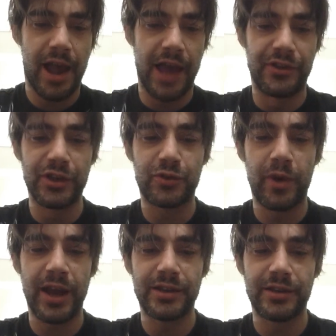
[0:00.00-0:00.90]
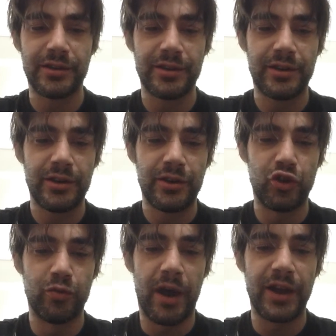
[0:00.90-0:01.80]
At this rate,
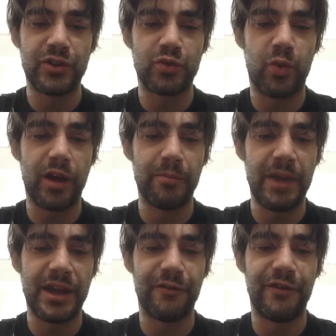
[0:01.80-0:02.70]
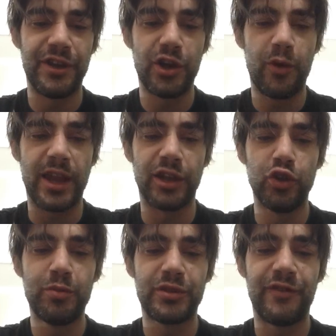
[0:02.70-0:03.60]
you might as well make a video that
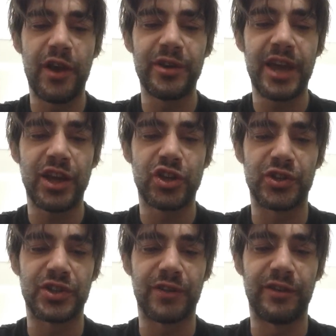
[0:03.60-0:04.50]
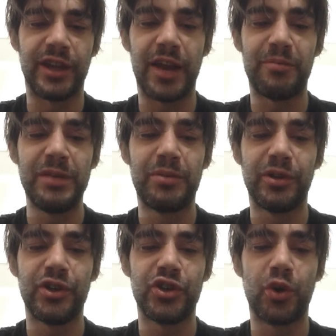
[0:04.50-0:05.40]
loops variations of let
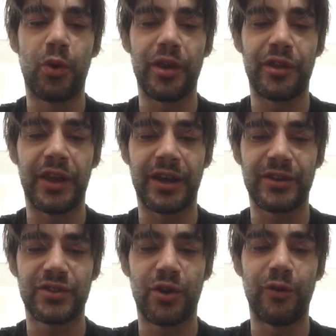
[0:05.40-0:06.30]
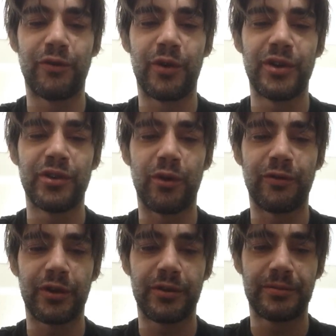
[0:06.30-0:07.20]
people enjoy things over and
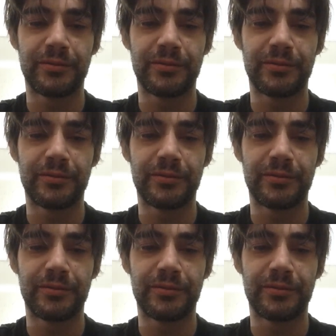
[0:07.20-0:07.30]
over.